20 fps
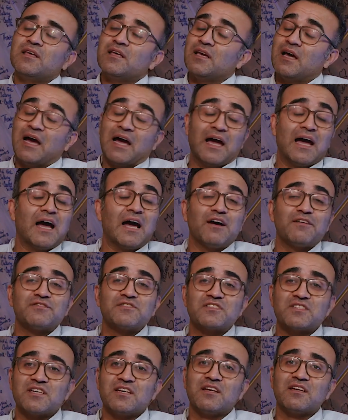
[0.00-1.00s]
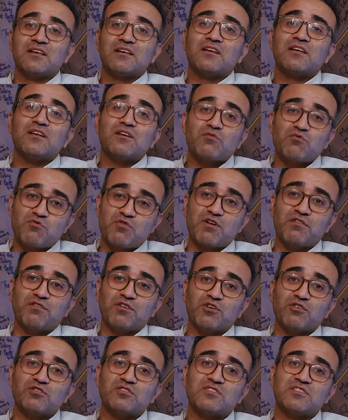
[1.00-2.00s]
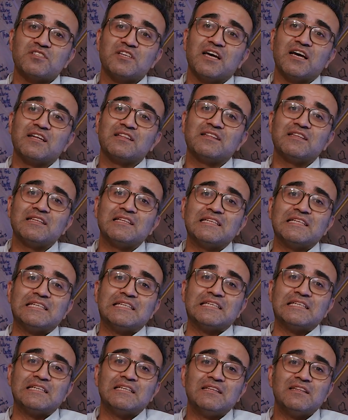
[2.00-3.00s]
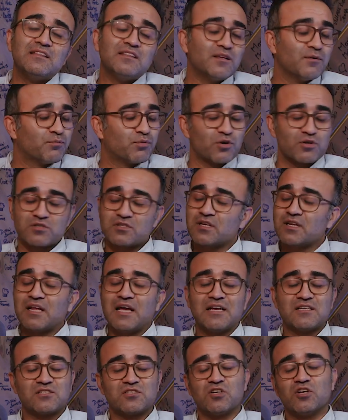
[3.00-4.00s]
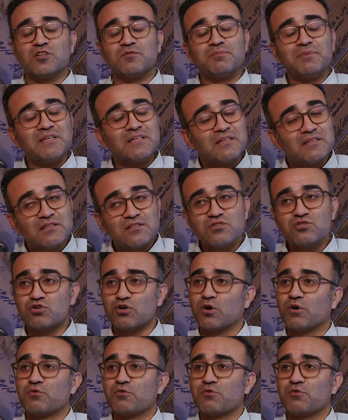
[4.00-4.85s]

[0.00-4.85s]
I have seen reviews that the person has not been to our